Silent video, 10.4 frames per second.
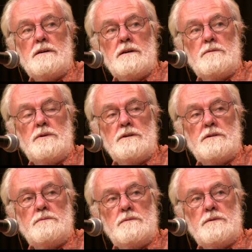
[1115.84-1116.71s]
In other
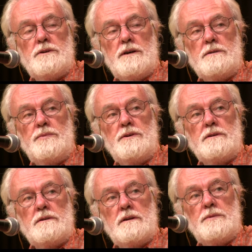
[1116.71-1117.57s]
words, we're trying to
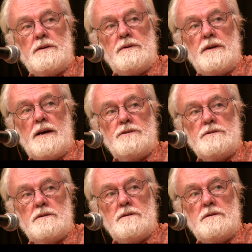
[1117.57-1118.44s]
build a little bit of a
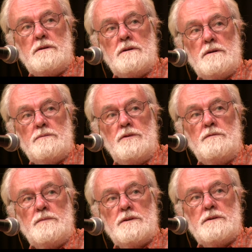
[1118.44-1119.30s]
national
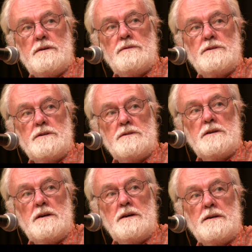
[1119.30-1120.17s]
movement of a certain
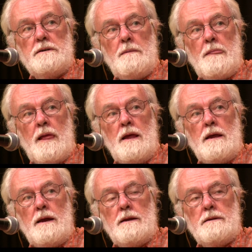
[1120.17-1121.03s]
kind.
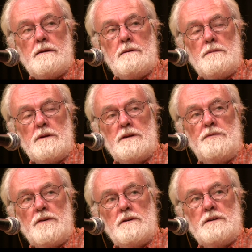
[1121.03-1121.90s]
And the
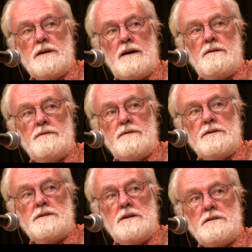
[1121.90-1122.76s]
difficulty,
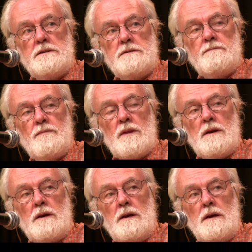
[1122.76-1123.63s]
however, is this,
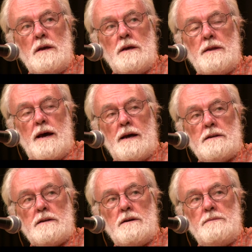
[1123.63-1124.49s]

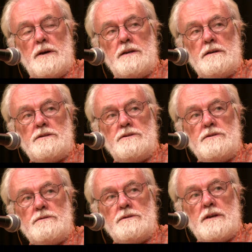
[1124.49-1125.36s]
that there are many
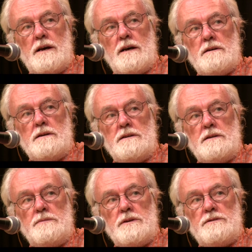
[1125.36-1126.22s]
issues that
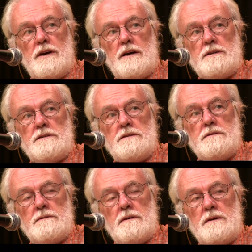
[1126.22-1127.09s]
need to be addressed.